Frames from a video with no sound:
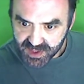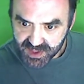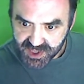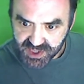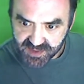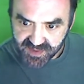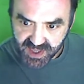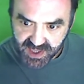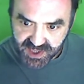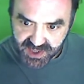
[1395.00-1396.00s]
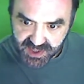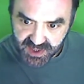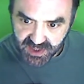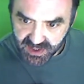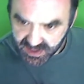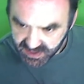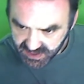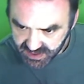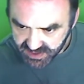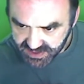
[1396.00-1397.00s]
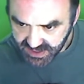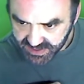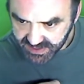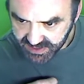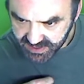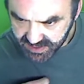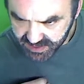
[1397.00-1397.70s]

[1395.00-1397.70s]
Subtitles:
Czy ty wiesz, ile taki